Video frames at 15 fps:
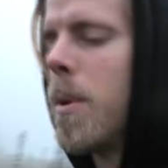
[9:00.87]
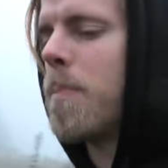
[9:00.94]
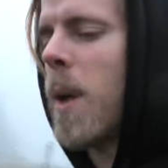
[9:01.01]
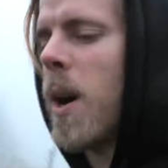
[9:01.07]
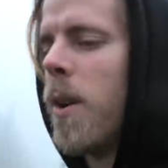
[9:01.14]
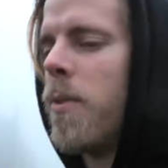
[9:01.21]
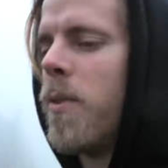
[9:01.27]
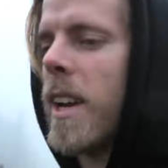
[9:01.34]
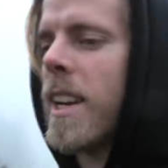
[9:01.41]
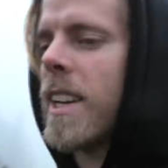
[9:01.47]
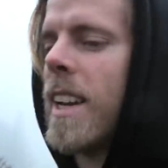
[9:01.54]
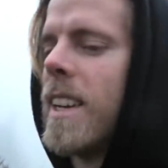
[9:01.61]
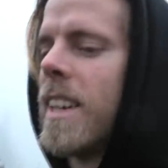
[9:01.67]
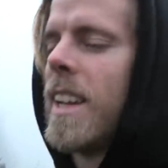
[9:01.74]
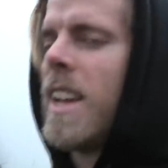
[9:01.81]
be perfect.
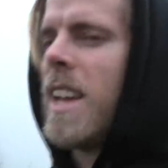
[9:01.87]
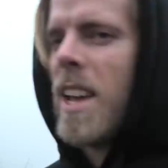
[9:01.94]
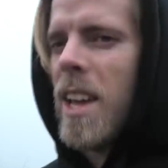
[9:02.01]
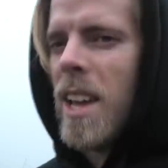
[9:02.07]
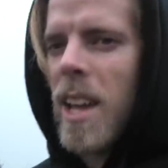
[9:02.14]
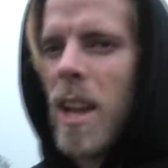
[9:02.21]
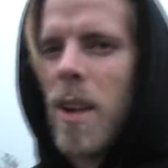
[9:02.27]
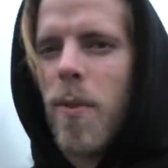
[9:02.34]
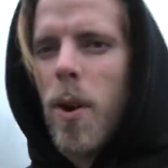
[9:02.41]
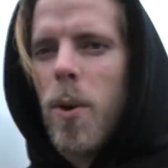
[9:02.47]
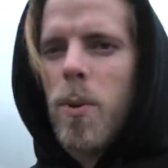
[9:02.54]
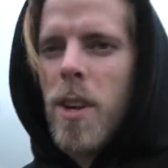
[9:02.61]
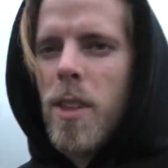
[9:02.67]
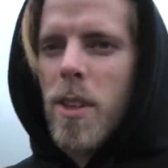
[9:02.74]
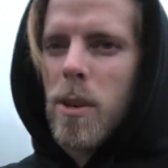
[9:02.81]
And if
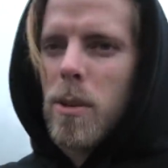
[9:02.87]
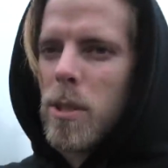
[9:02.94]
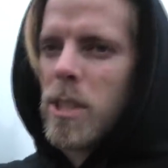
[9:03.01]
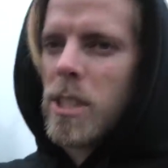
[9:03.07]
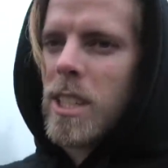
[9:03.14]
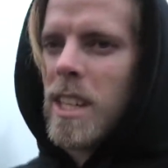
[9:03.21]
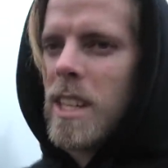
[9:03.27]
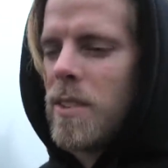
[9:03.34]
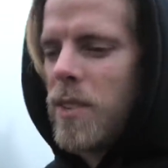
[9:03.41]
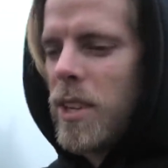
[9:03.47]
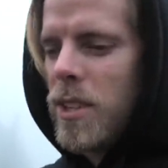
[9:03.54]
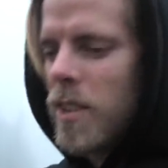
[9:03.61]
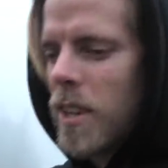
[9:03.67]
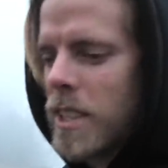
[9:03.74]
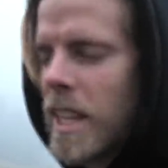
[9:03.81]
only those
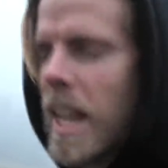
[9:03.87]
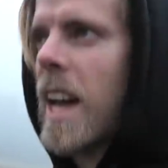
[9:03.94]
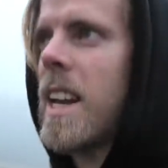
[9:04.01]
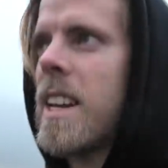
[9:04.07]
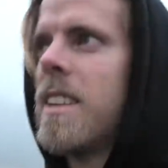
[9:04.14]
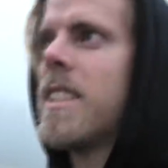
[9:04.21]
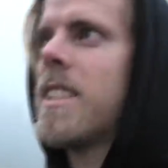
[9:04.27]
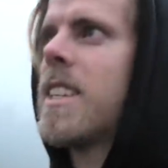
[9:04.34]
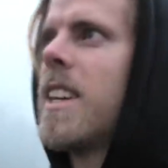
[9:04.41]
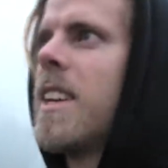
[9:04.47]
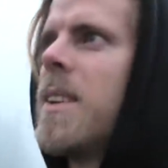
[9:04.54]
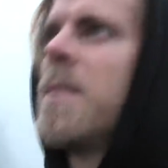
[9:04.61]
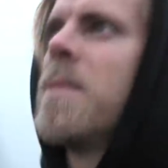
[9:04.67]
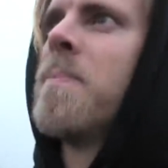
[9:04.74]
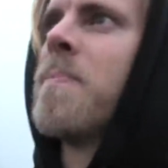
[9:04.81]
individuals hadn't
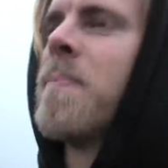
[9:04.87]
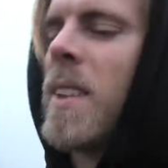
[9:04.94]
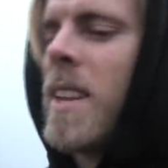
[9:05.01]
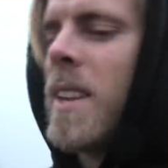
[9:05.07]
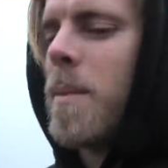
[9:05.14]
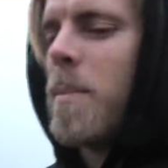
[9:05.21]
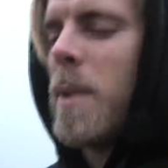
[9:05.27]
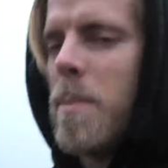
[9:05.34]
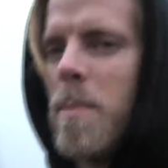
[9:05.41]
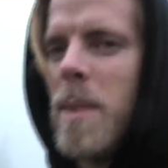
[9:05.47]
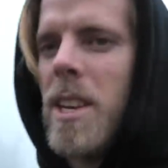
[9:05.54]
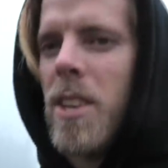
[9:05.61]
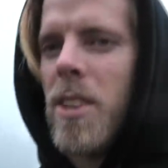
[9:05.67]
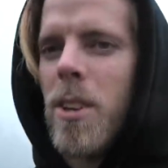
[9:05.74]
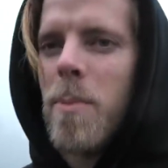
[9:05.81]
been
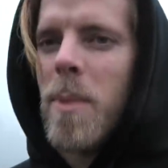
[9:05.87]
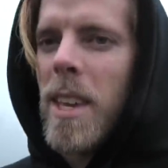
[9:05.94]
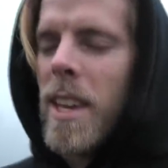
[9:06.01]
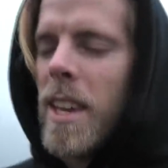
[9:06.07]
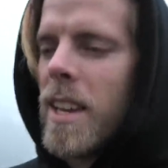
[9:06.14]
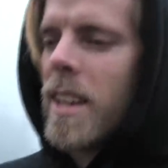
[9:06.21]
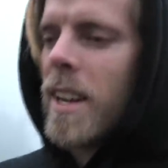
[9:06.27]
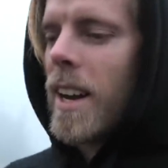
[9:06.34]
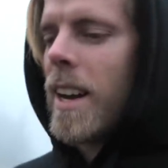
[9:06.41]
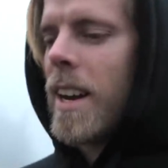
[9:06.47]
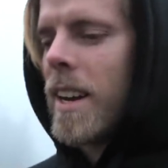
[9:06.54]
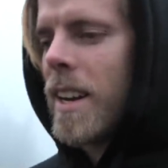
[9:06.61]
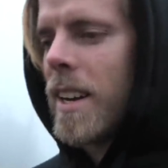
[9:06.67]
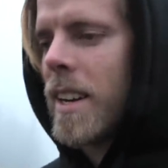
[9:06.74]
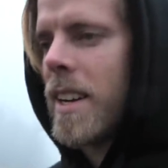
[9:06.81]
mean to me,
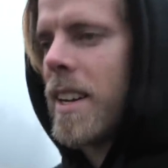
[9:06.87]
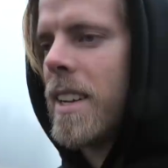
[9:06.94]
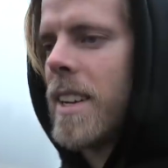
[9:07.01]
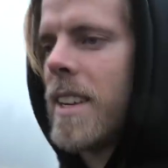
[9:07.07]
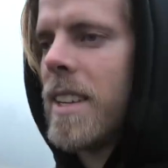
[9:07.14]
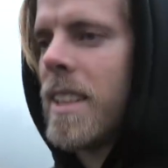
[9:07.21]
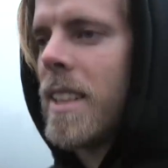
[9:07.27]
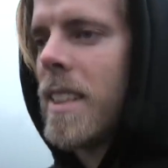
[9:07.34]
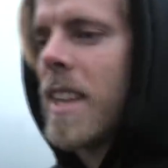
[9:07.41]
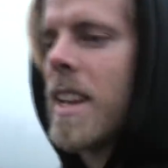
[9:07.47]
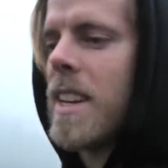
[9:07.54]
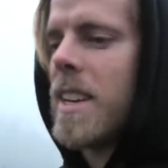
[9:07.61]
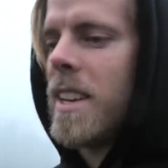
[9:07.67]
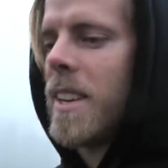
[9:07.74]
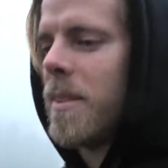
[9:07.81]

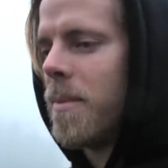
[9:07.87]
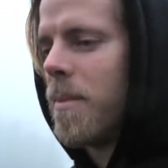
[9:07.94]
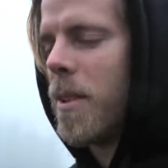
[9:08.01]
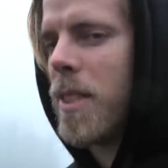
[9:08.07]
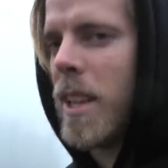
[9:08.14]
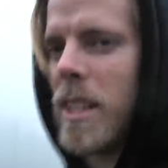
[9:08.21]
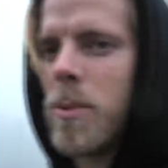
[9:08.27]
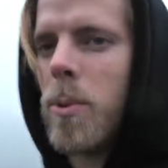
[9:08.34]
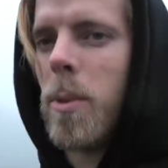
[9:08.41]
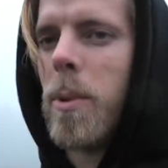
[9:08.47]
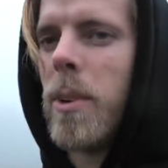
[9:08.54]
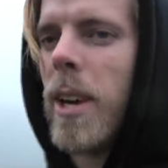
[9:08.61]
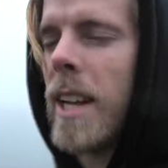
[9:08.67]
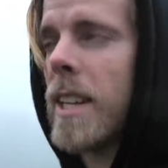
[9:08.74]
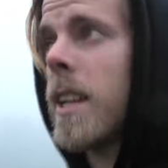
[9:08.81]
then things would
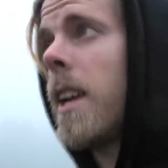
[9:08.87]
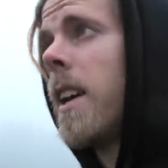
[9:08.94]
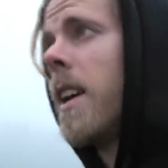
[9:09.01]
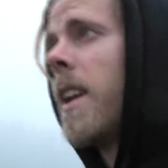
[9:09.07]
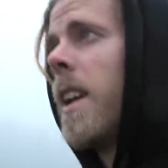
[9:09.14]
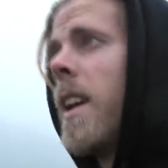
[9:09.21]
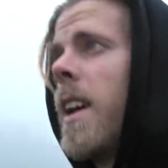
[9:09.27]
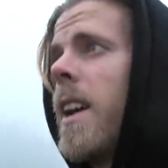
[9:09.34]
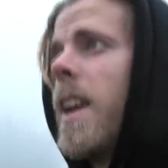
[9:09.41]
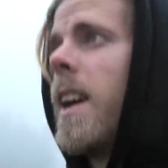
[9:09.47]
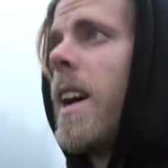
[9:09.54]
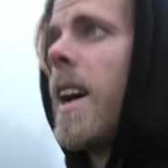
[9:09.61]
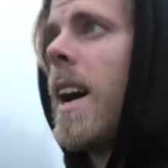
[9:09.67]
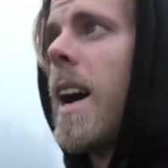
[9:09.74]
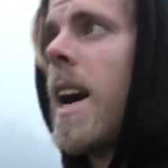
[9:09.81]
be great.
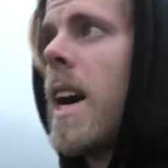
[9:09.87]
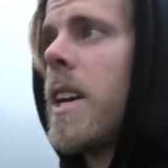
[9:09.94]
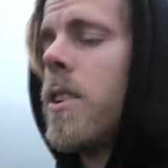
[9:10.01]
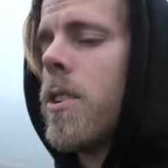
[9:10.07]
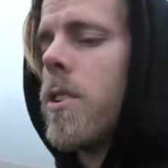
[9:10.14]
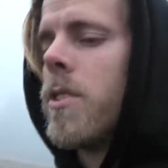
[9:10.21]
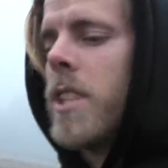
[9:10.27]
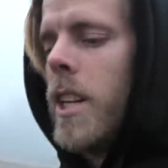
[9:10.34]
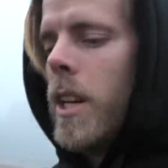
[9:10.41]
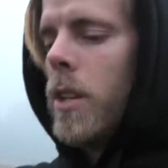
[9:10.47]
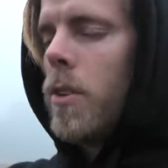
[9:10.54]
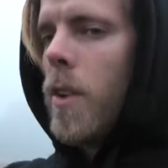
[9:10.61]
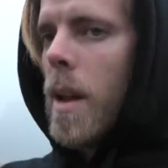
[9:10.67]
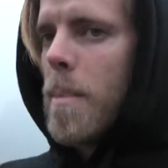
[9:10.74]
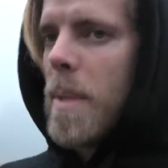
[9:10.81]
And you
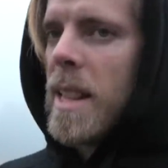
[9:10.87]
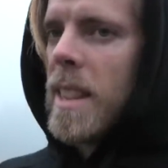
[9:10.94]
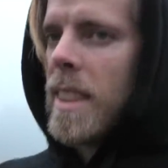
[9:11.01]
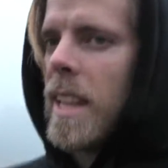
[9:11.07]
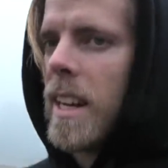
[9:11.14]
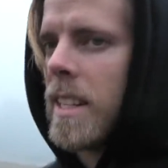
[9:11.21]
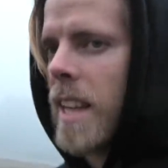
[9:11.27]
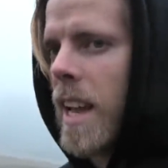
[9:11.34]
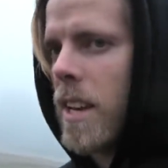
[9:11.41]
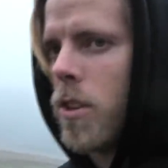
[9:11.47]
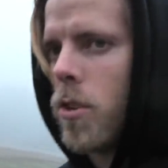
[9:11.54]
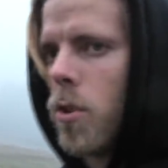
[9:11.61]
continue to lament it and